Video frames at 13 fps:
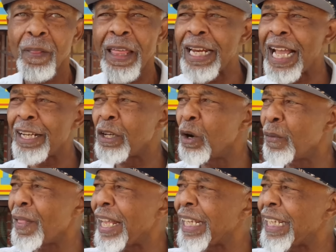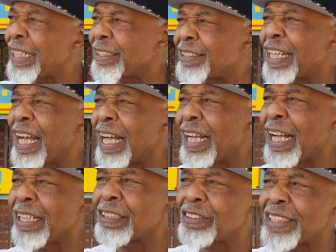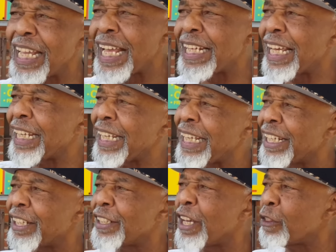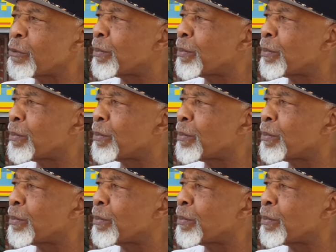And I know that I understand that he and another